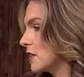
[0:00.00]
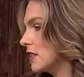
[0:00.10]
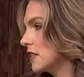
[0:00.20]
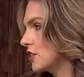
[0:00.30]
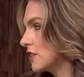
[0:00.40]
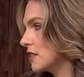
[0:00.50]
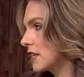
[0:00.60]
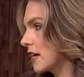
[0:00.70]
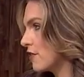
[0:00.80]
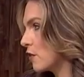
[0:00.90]
clinicians
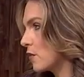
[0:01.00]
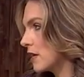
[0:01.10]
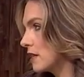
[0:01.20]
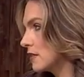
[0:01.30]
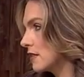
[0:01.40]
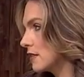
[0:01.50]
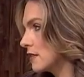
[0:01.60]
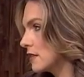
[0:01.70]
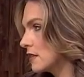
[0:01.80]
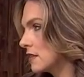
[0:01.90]
like everyone else is.
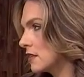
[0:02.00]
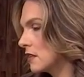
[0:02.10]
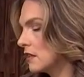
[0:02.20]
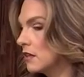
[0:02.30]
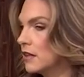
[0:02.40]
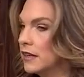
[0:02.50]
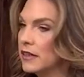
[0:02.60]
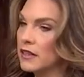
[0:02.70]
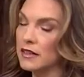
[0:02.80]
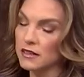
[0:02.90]
Yes. Oh,
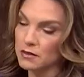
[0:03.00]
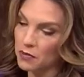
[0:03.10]
yeah. This mm-hmm.